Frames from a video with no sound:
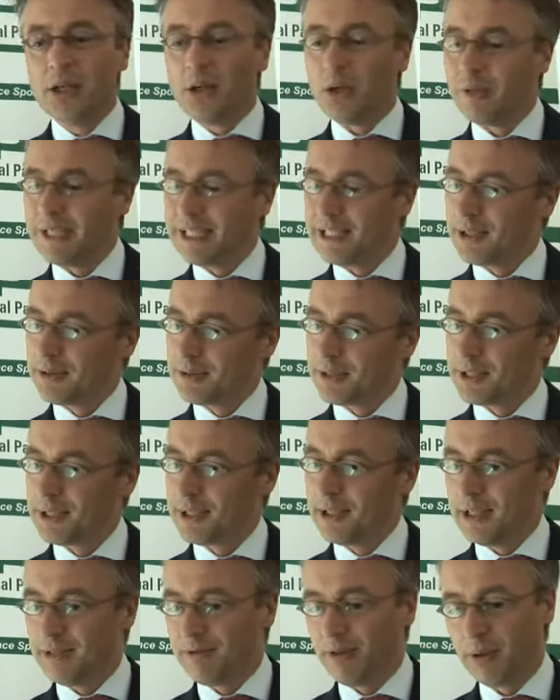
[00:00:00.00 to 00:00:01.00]
Already you
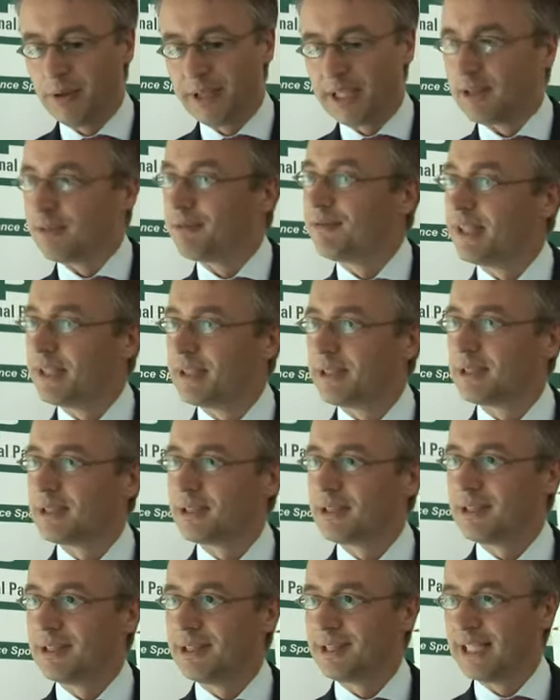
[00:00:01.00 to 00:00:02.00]
see, if you look at the
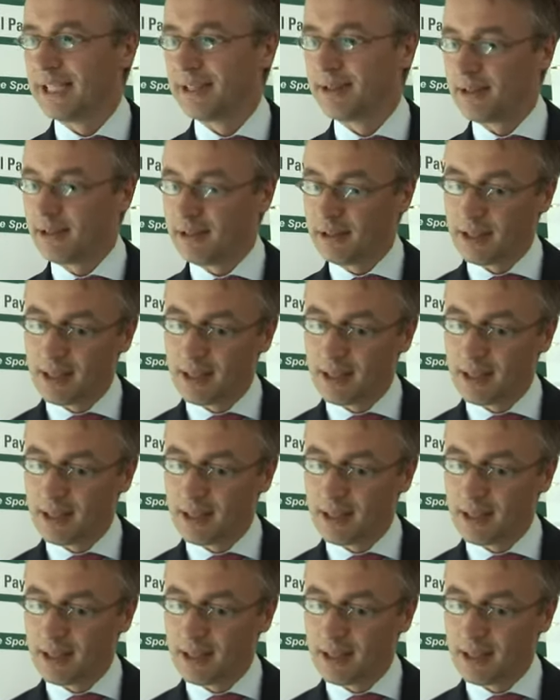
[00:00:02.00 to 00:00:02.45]
figures, that